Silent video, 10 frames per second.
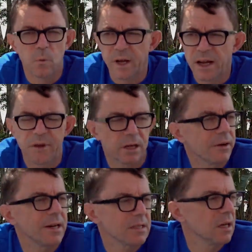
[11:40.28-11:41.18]
we're having a
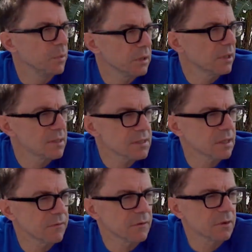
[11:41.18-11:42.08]
great time building the
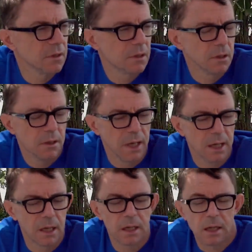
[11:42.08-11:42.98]
stuff,
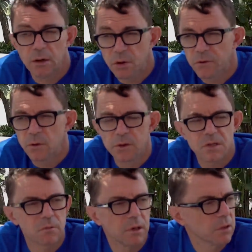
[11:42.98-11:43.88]
and I look
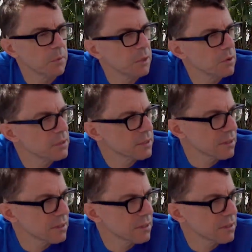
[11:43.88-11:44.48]
forward to welcoming you as